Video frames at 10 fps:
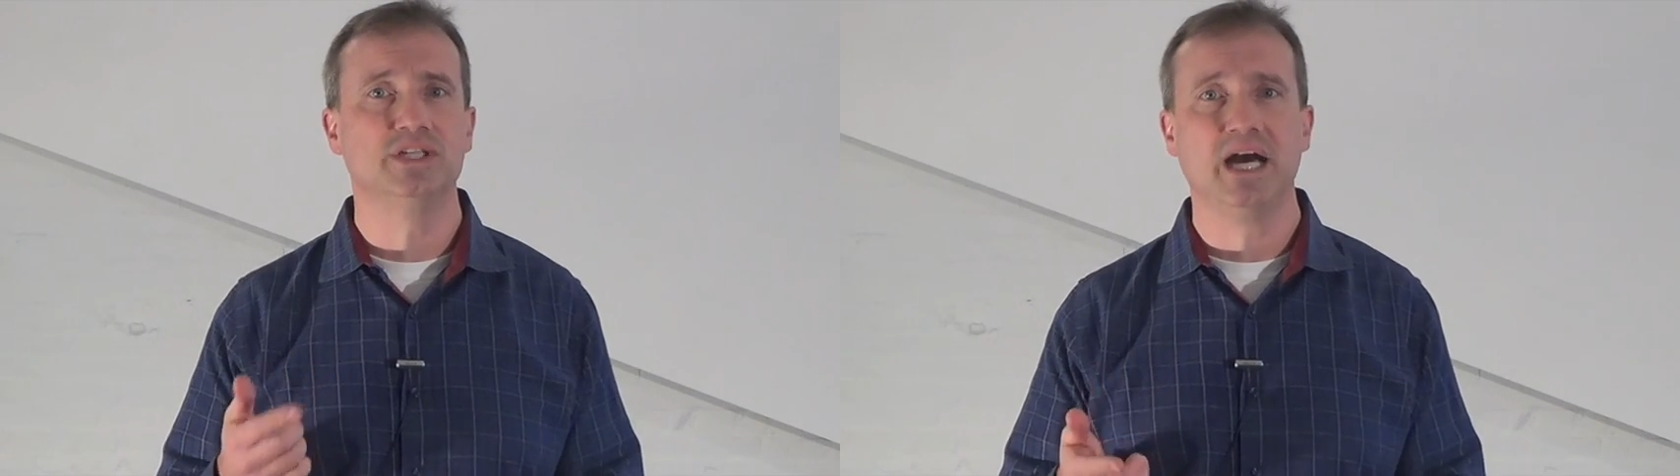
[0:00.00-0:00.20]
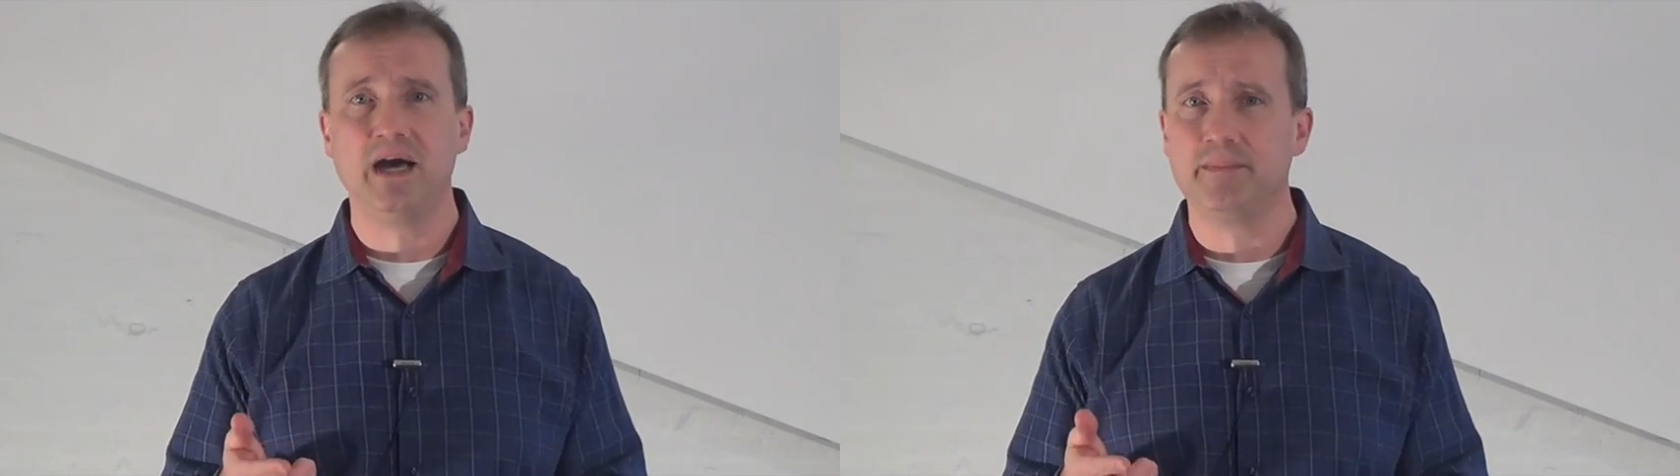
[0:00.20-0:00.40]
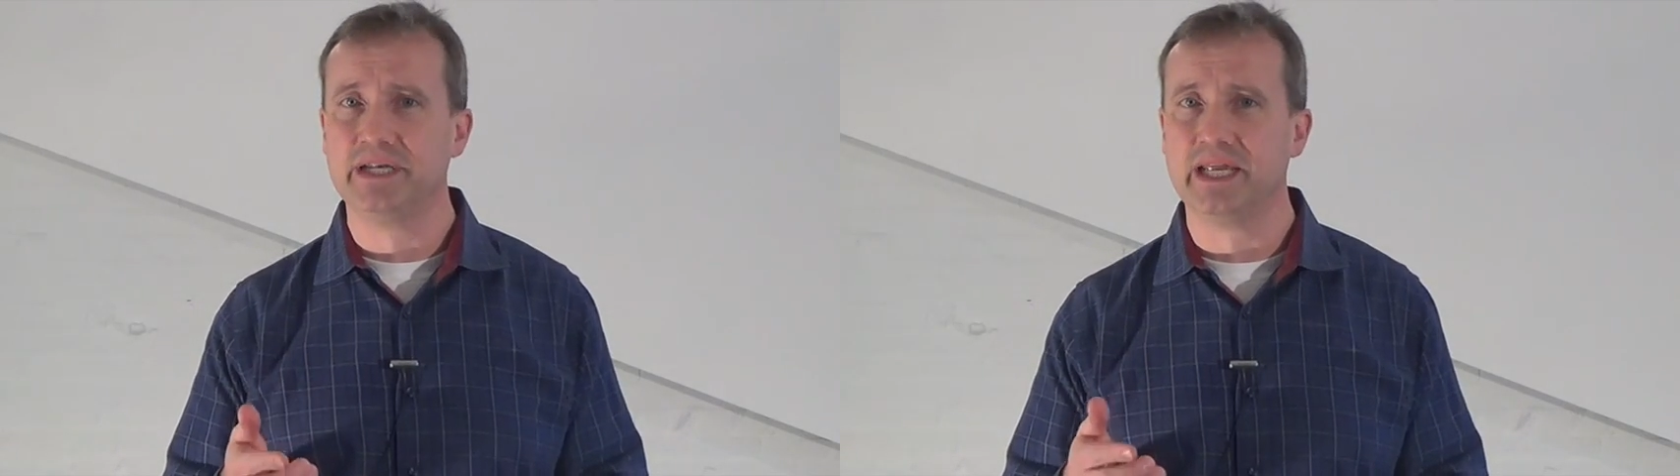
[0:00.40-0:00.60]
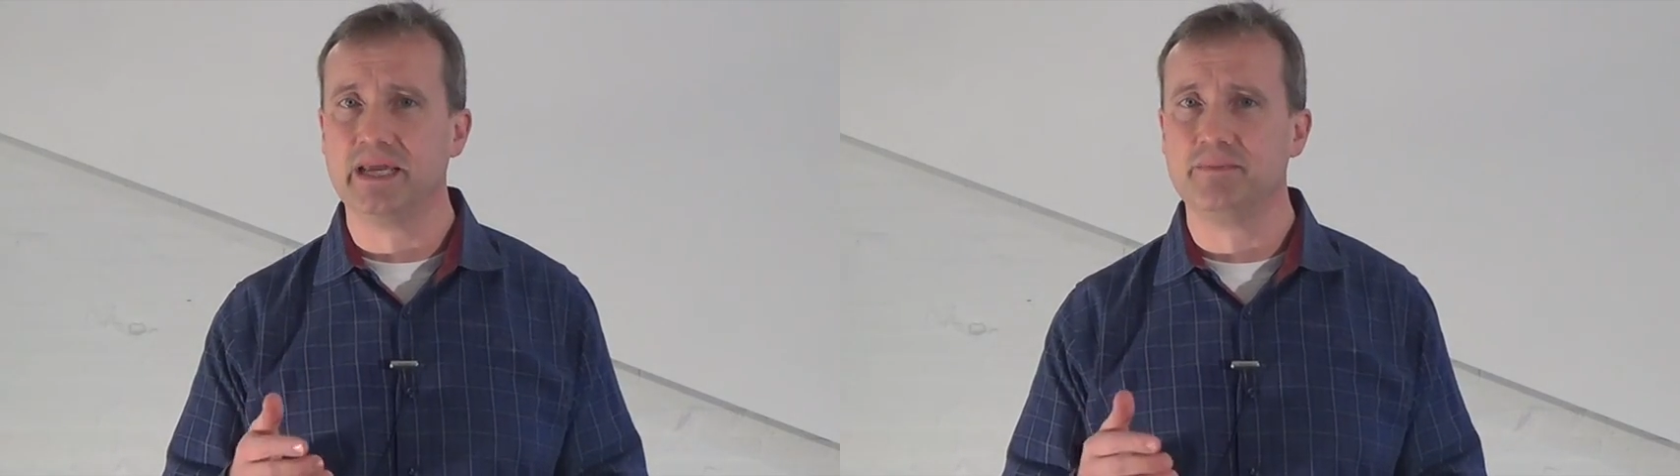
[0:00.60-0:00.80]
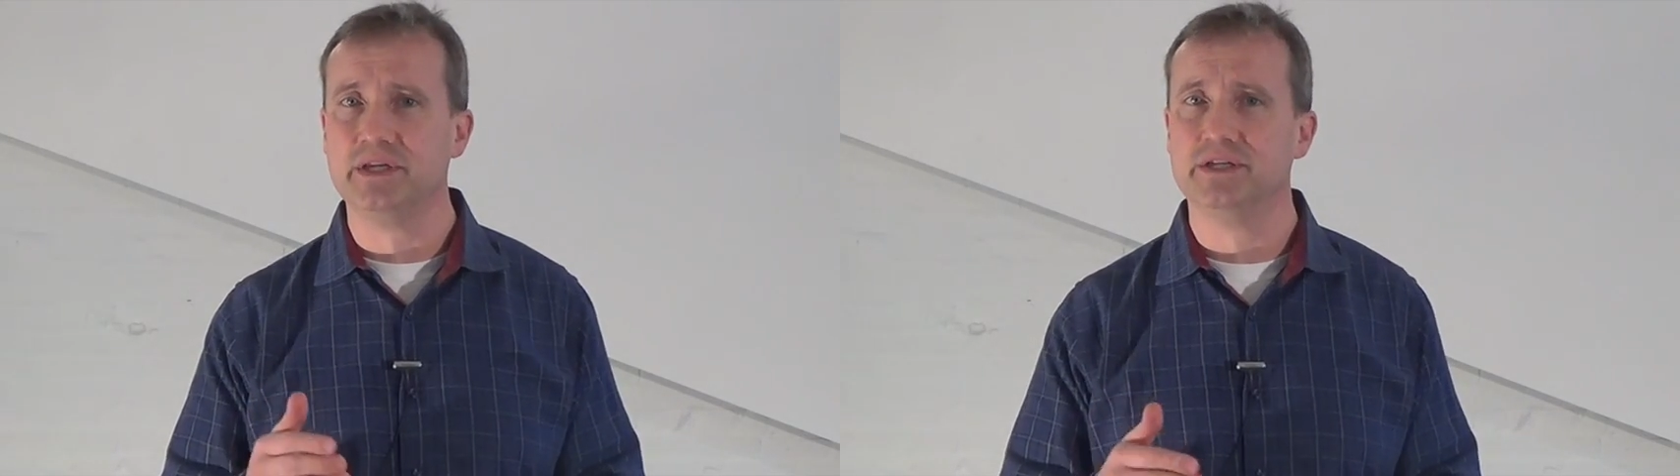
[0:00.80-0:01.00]
common
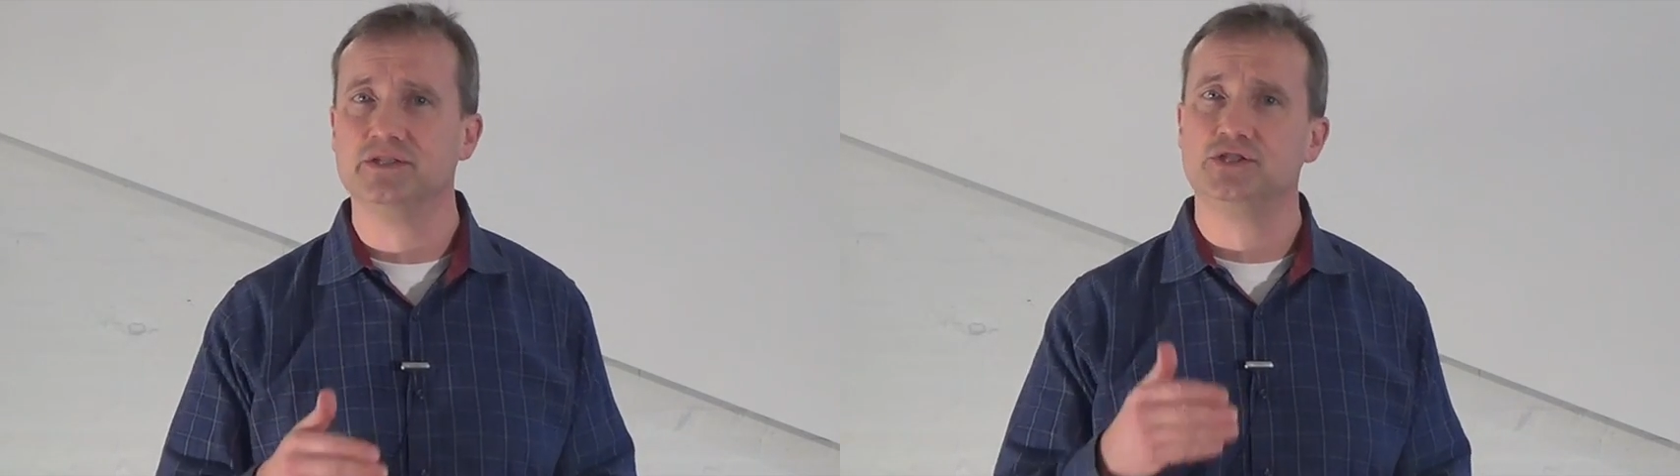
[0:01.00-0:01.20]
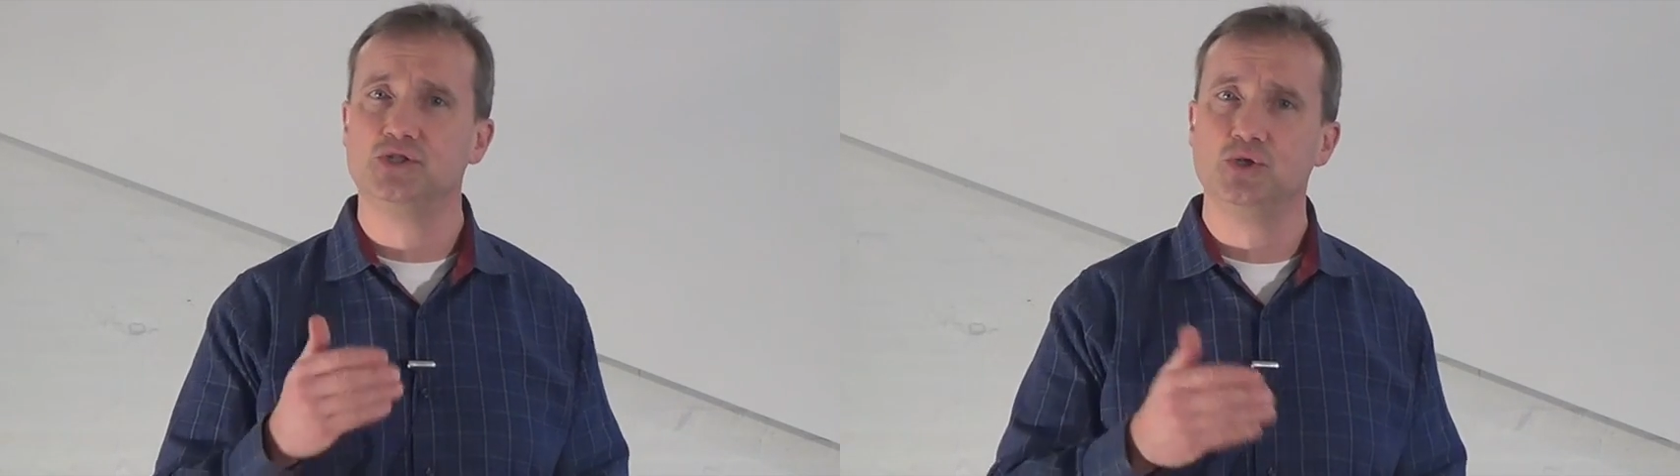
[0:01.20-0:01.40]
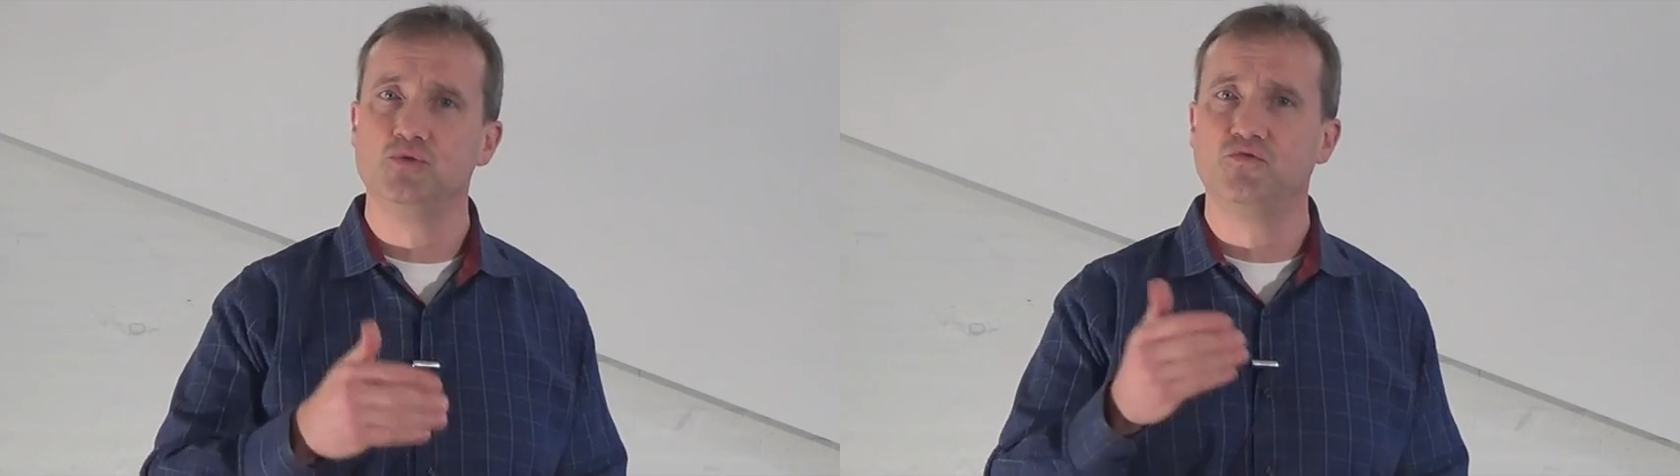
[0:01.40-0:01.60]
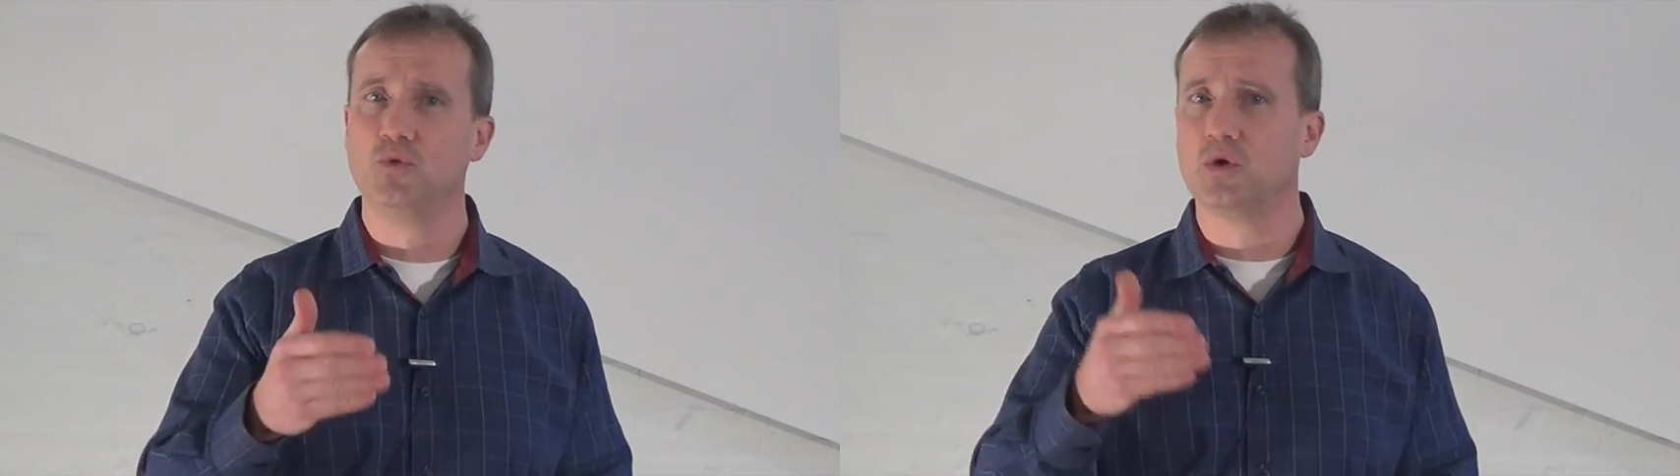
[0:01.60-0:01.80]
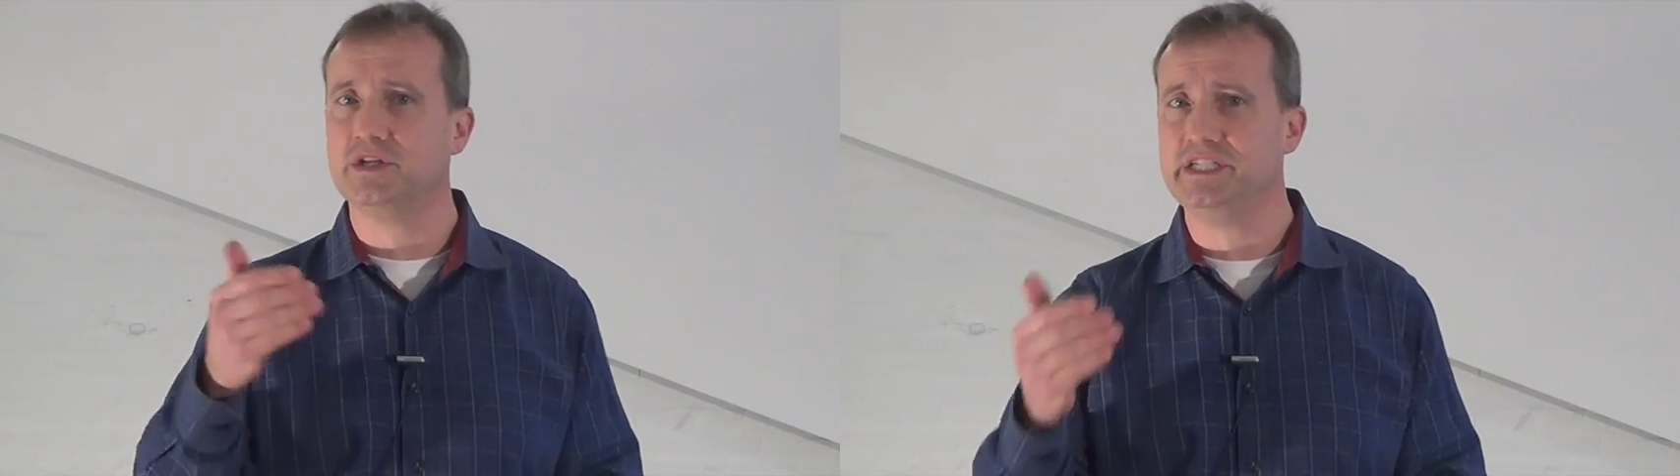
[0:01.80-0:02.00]
name is
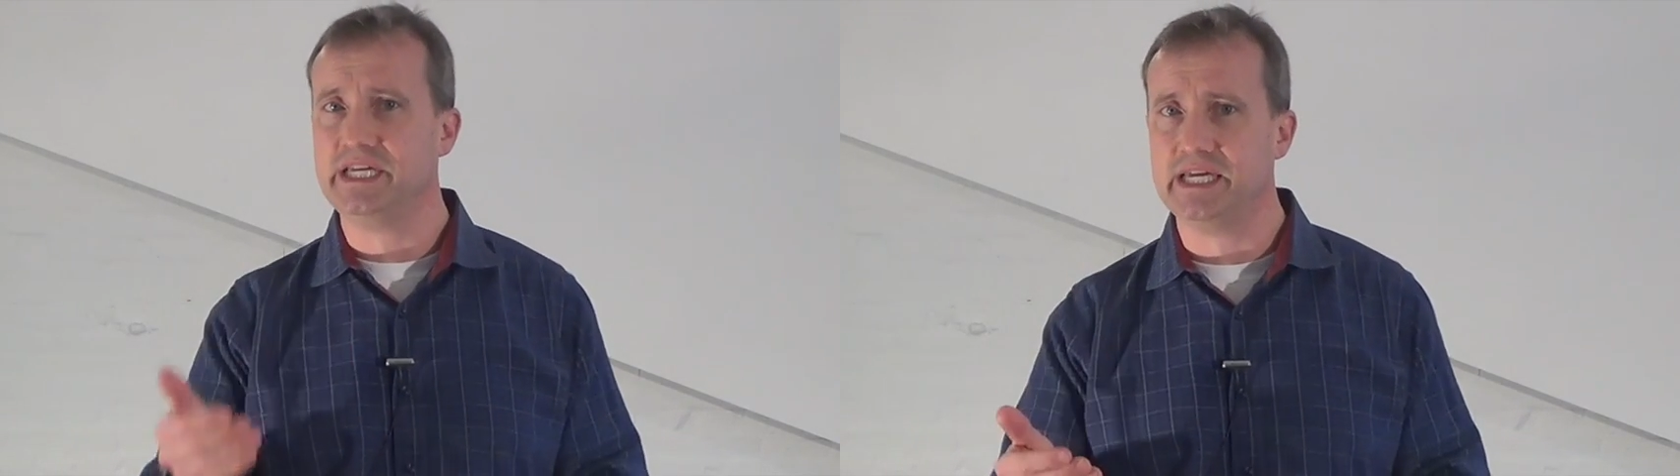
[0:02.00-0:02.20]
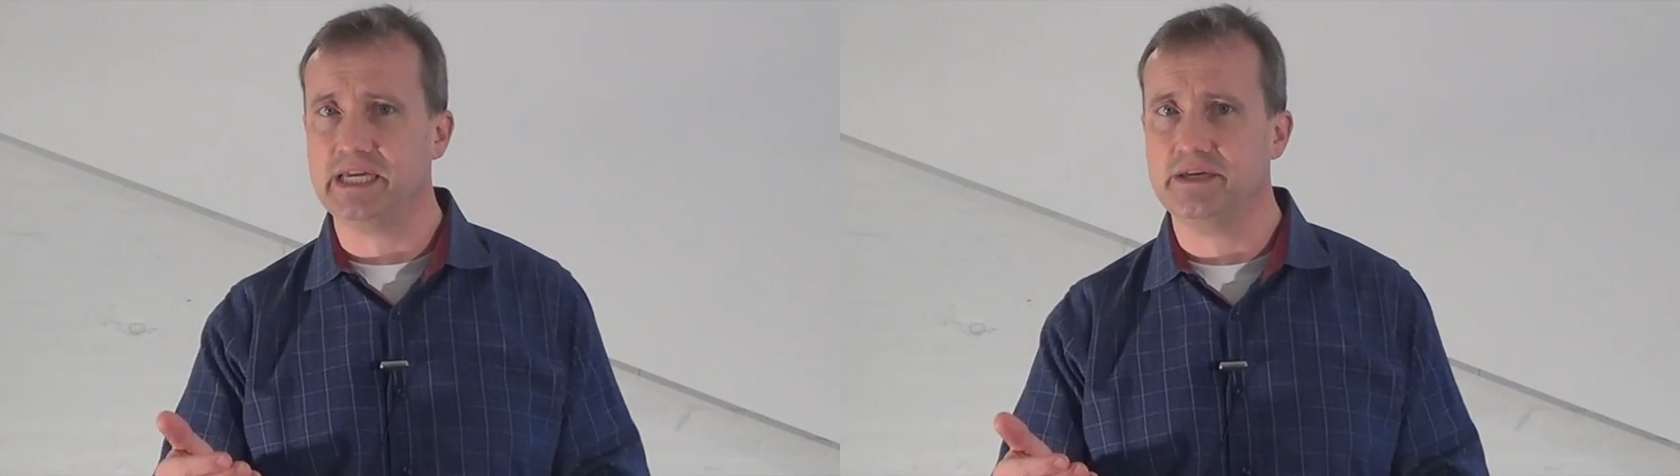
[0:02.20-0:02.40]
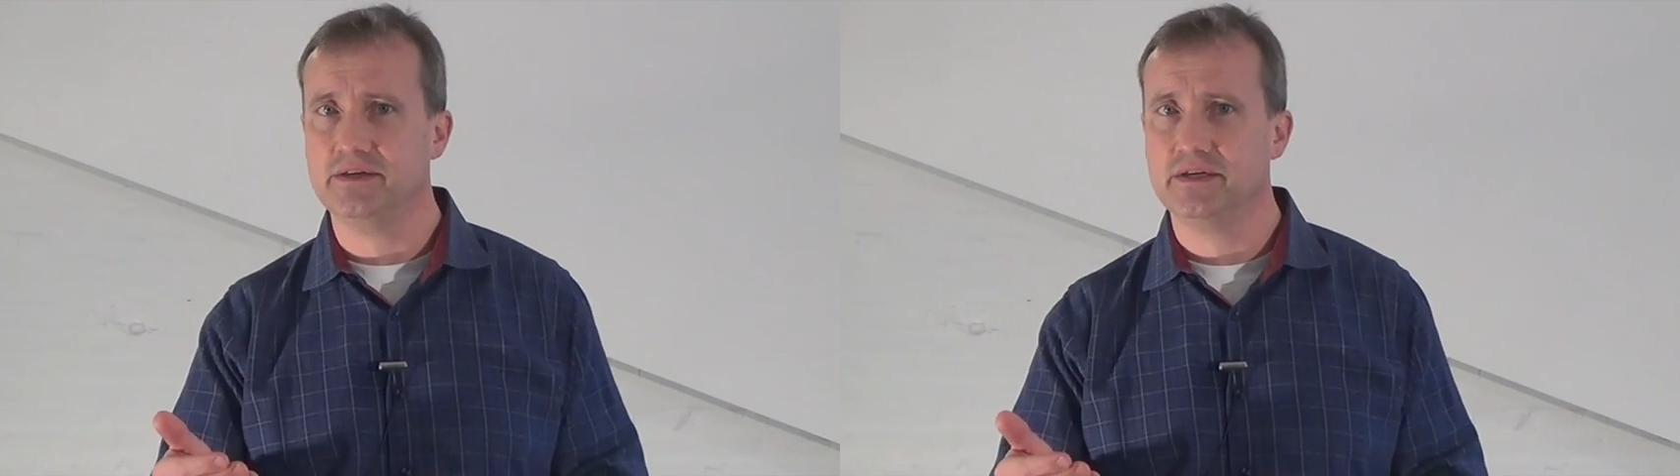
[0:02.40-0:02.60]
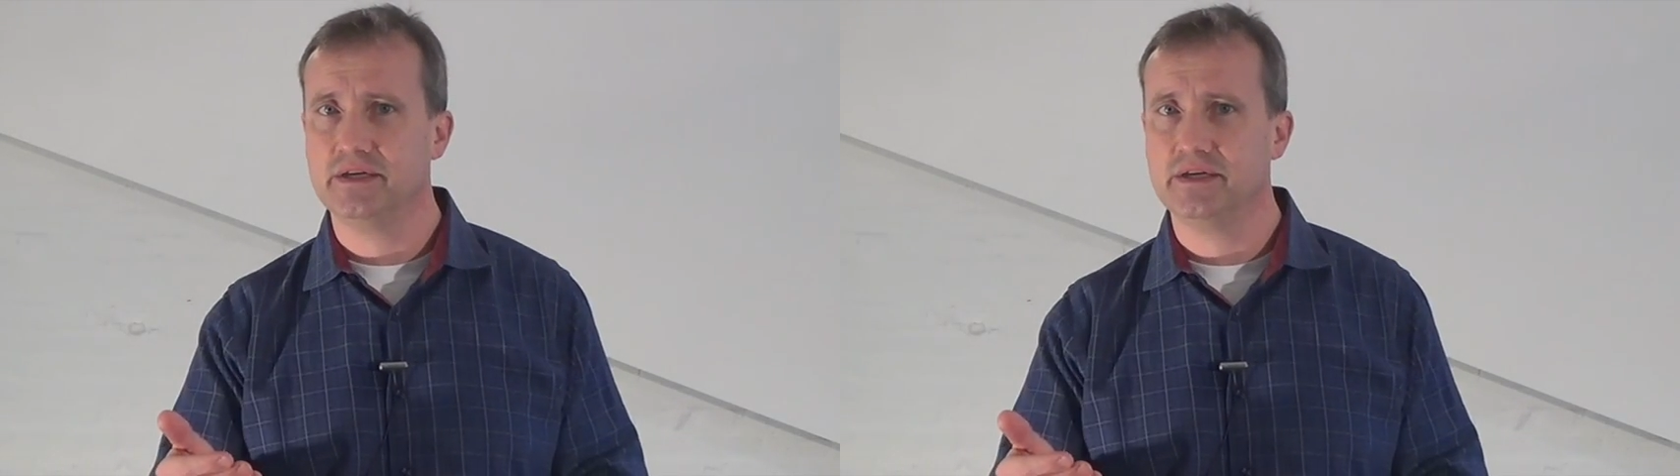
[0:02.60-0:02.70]
2,4-D.